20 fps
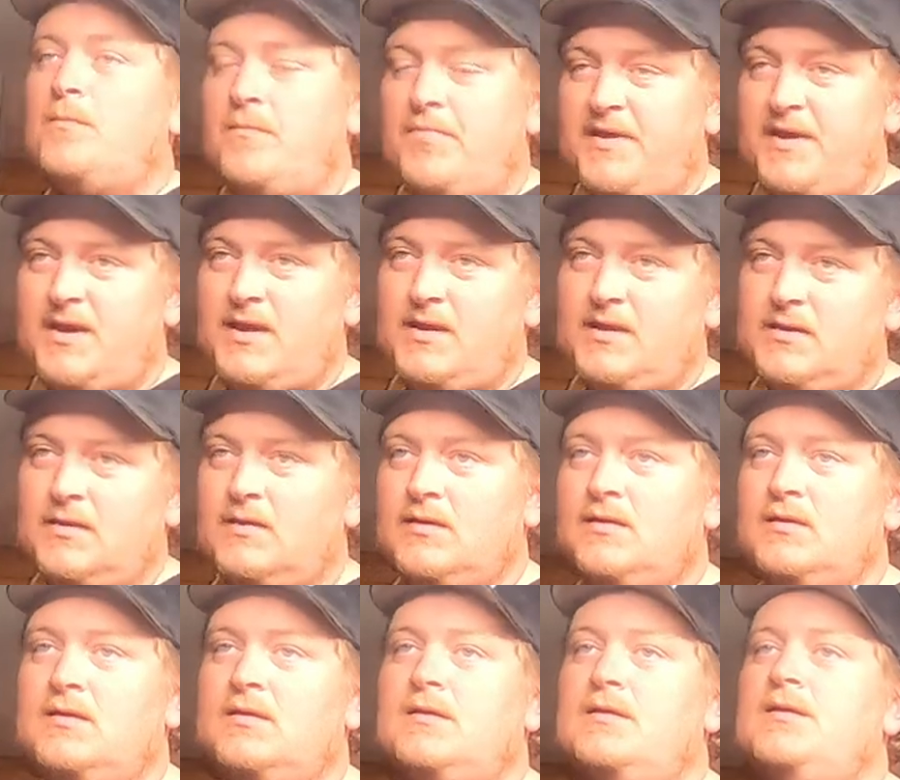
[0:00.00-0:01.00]
B,
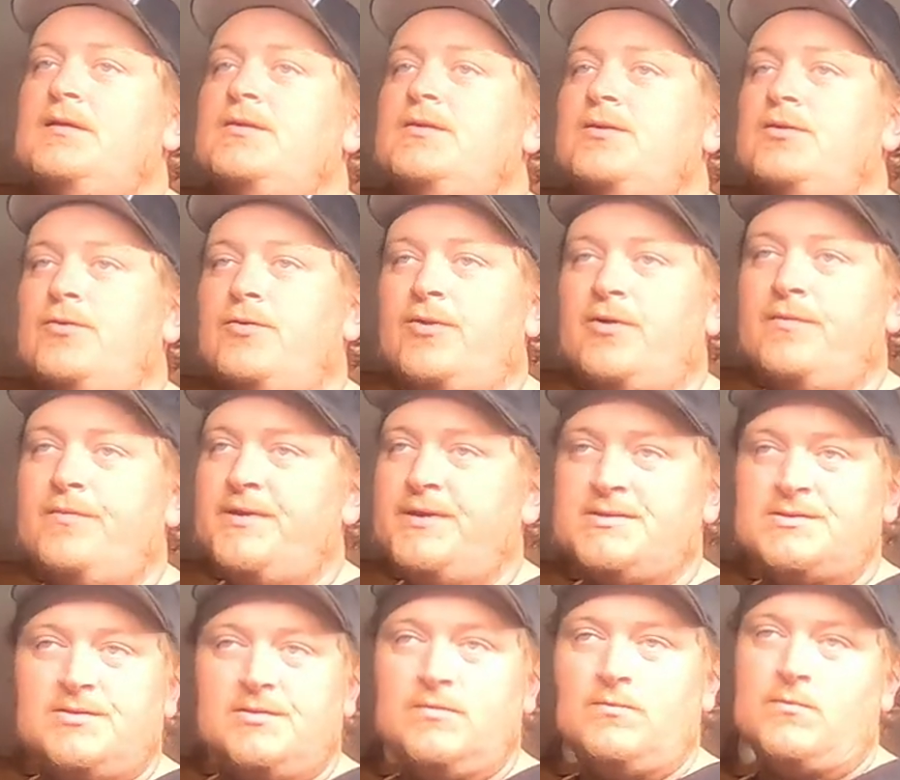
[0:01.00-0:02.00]
you're gonna
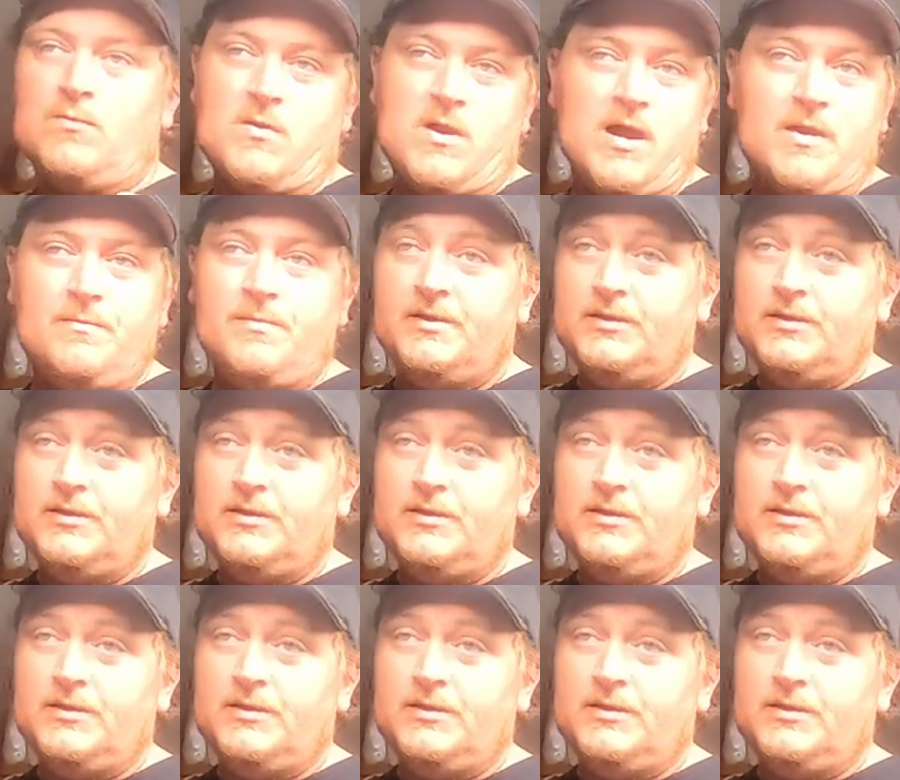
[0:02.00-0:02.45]
pendulum right